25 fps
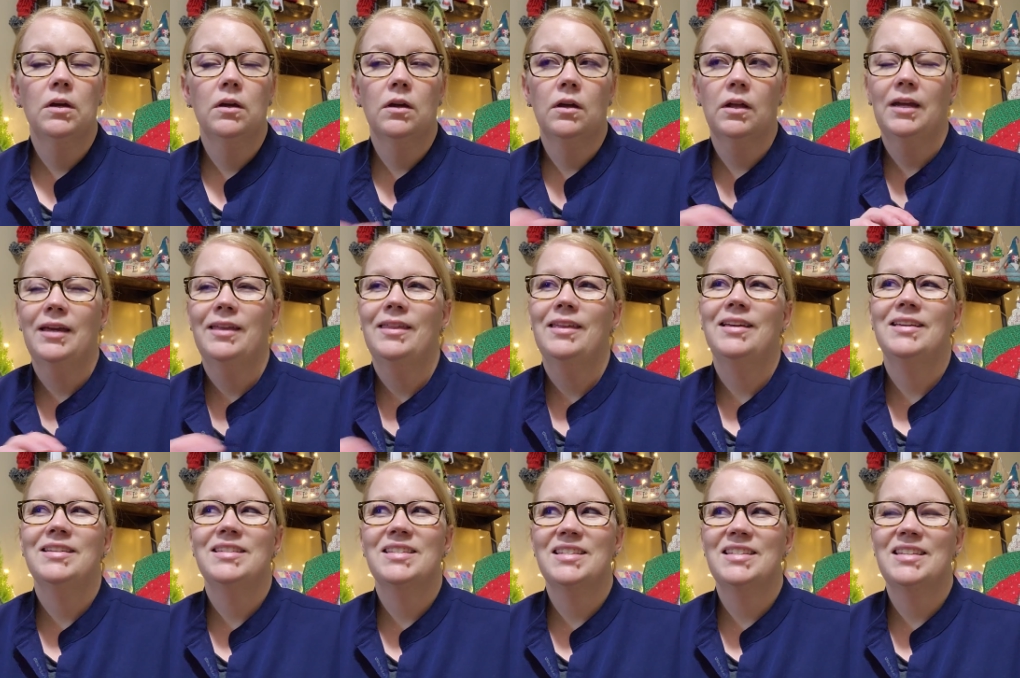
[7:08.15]
like I think
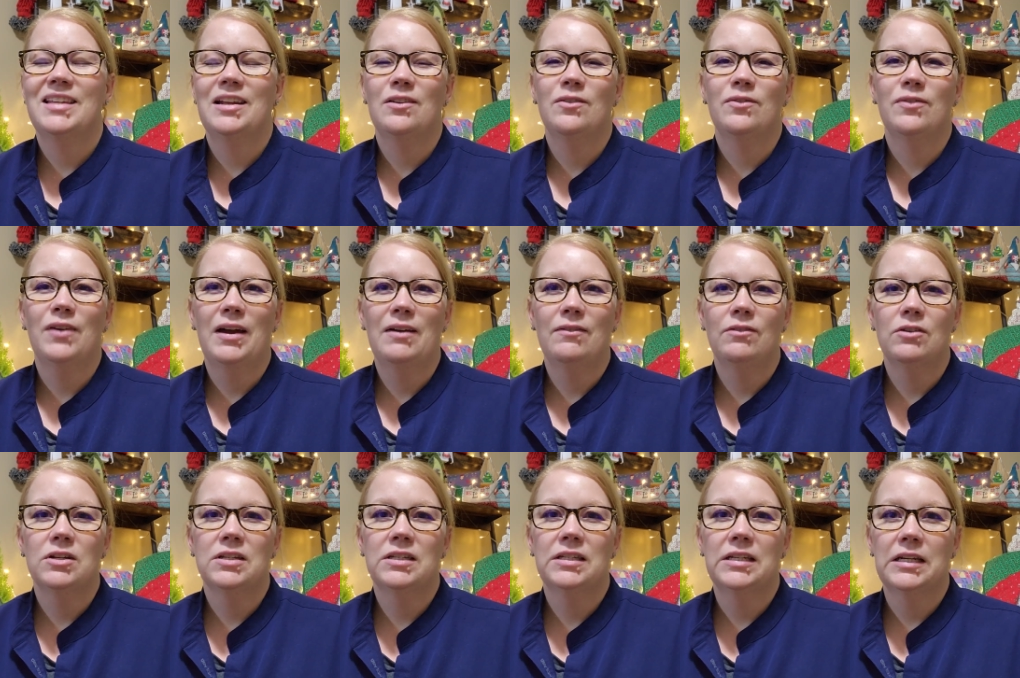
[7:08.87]
it's a set of 5
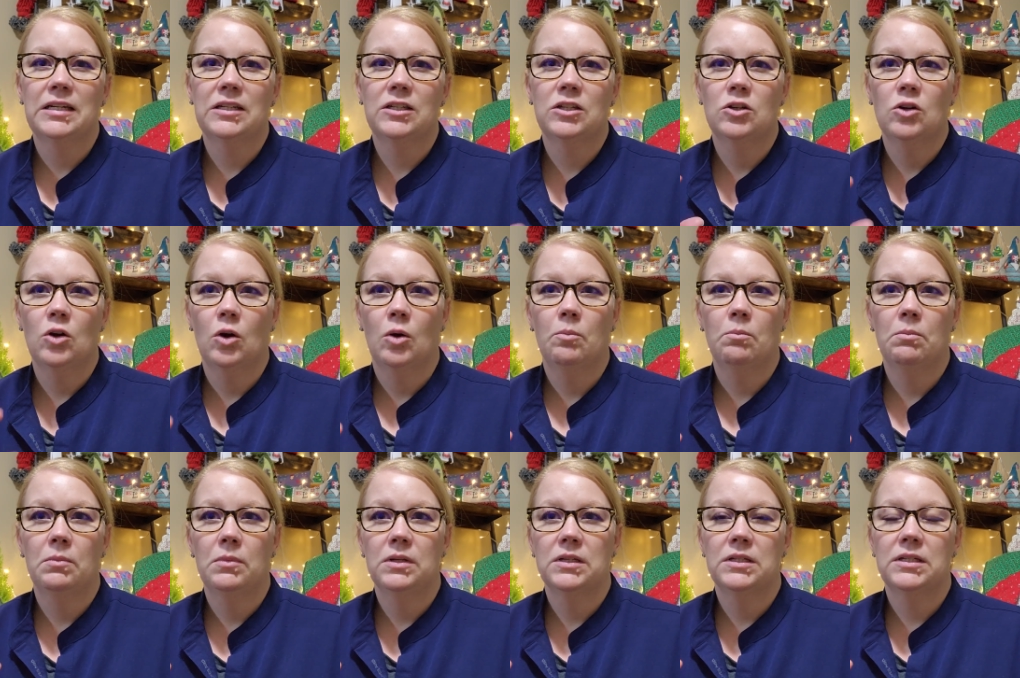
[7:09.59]
or 6
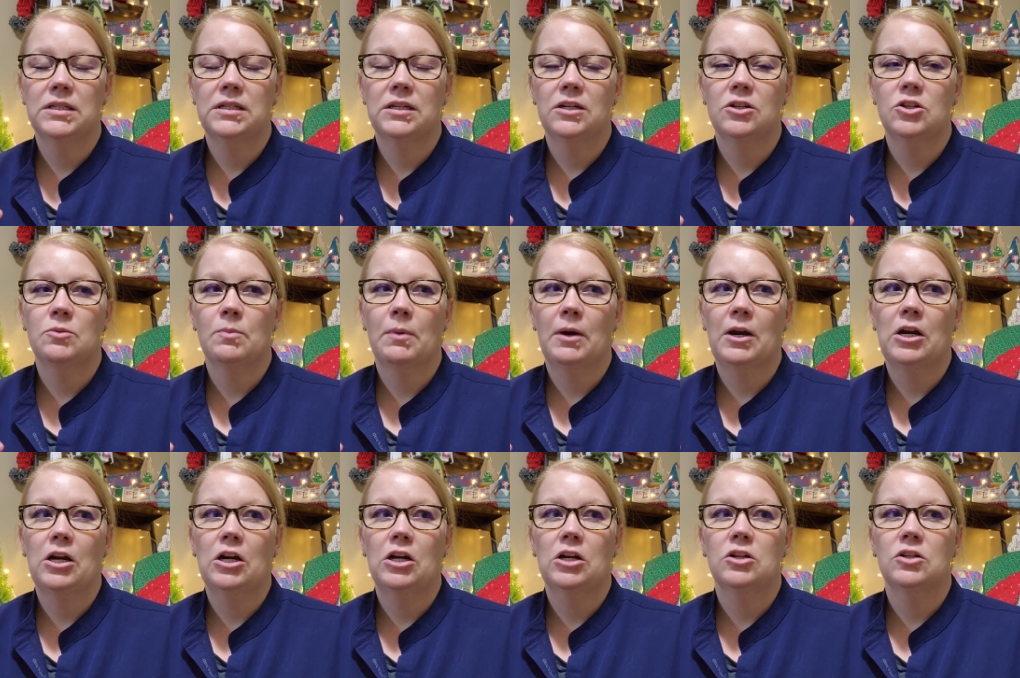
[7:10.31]
gnome stitch
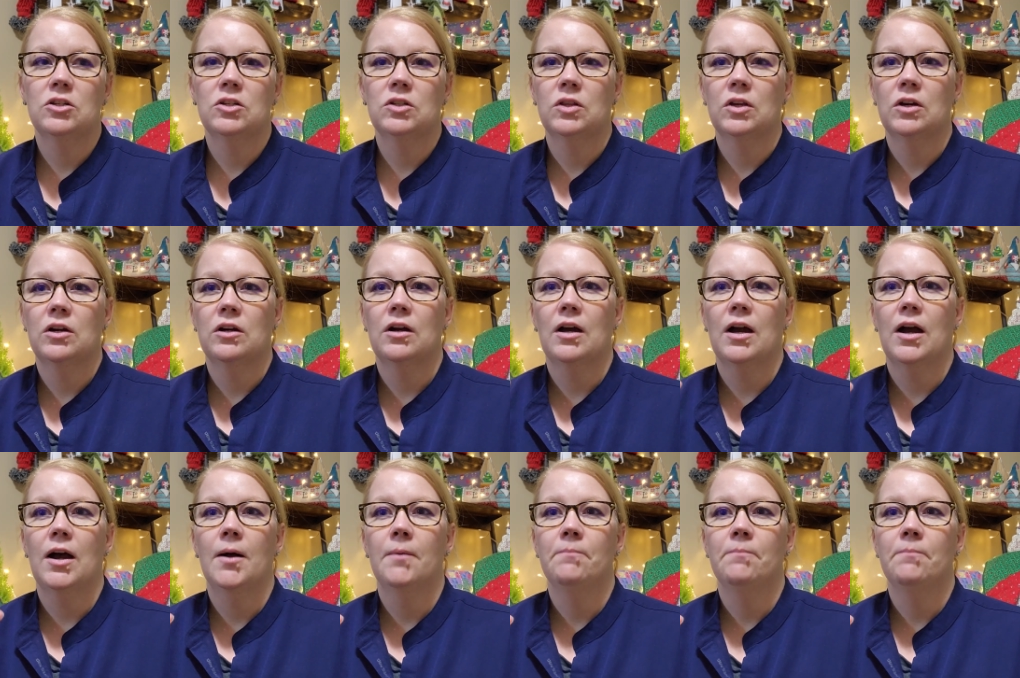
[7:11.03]
markers. They're